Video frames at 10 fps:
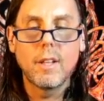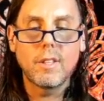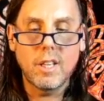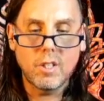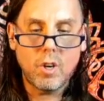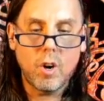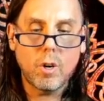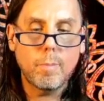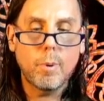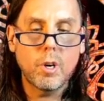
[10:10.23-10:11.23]
the
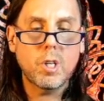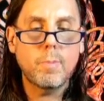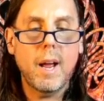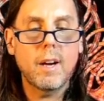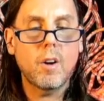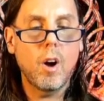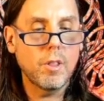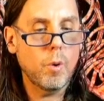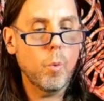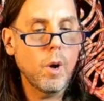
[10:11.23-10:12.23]
internal pushback on
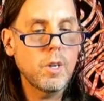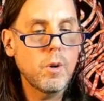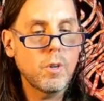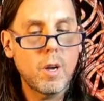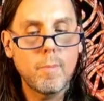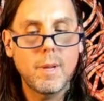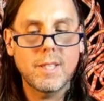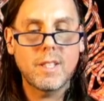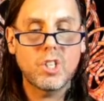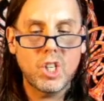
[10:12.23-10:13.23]
the one who
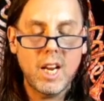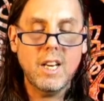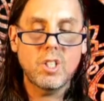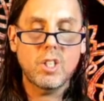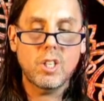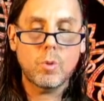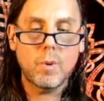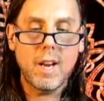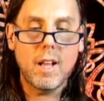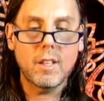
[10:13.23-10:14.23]
commits to change this
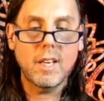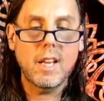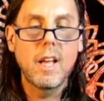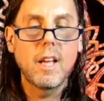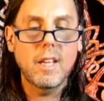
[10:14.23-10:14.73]
reality